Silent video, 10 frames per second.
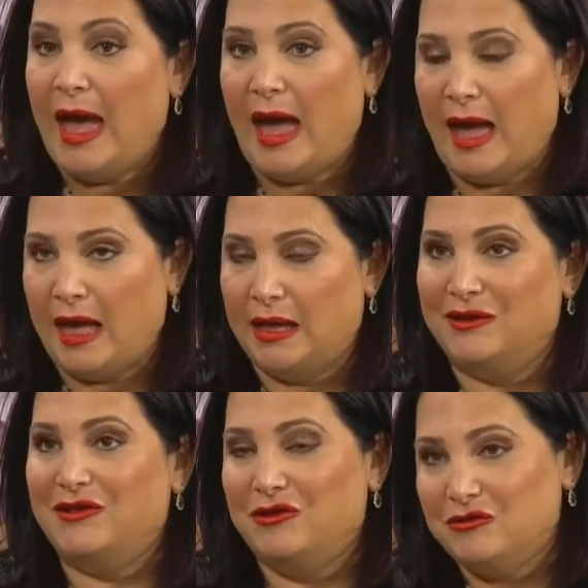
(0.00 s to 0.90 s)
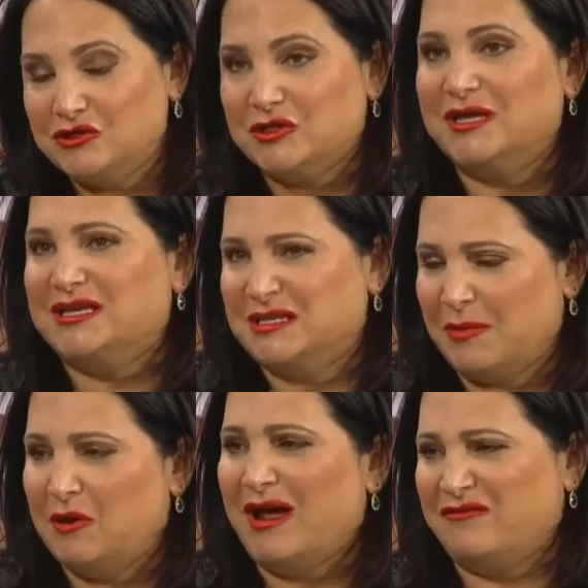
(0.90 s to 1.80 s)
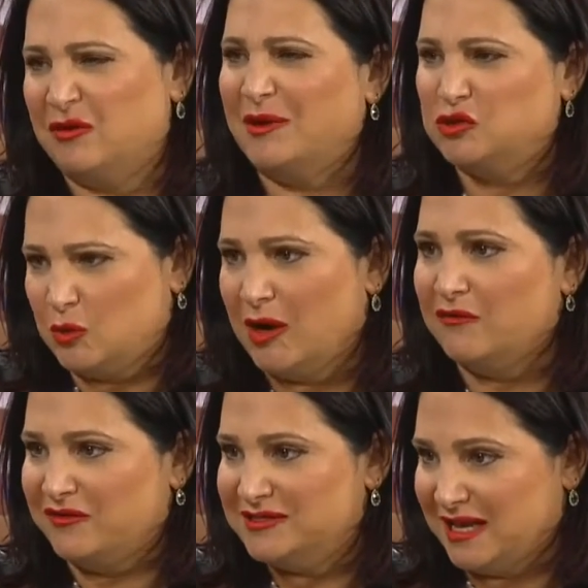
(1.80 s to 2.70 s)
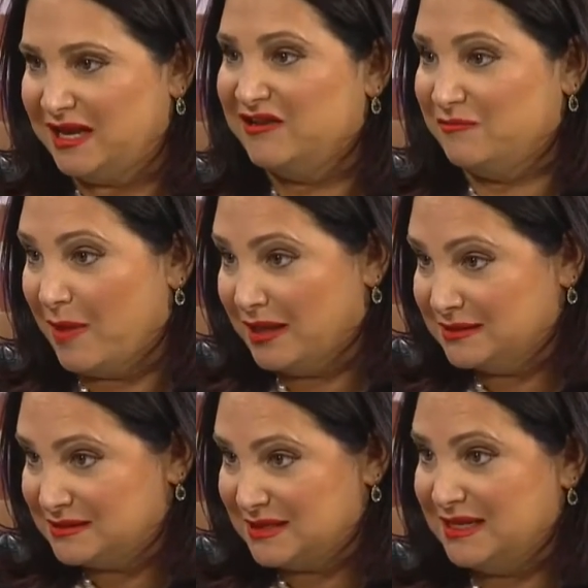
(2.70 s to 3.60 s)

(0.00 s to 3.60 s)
And usually it's after about 12 consecutive months,